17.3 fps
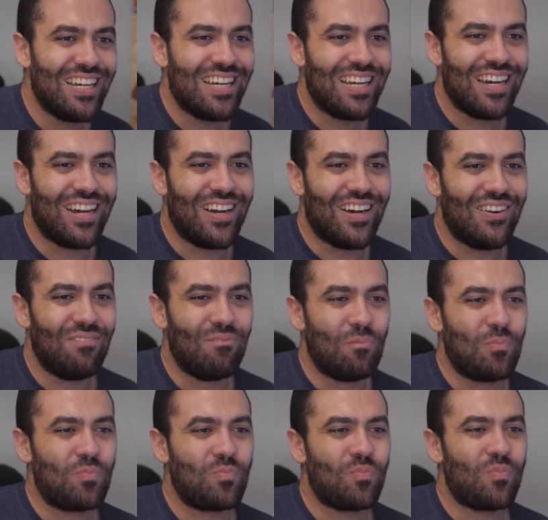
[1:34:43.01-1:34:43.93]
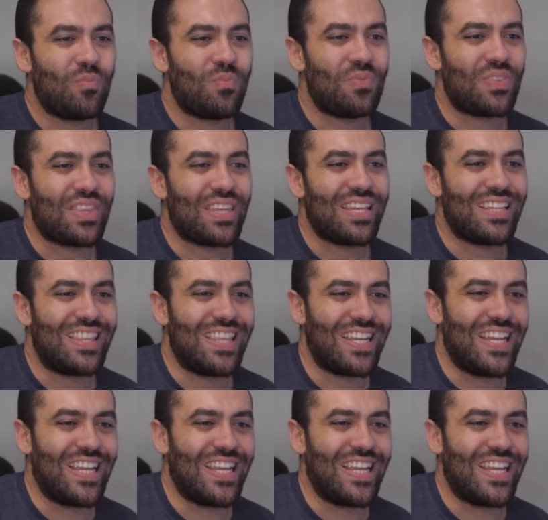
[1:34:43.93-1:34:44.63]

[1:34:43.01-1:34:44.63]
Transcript: Um, the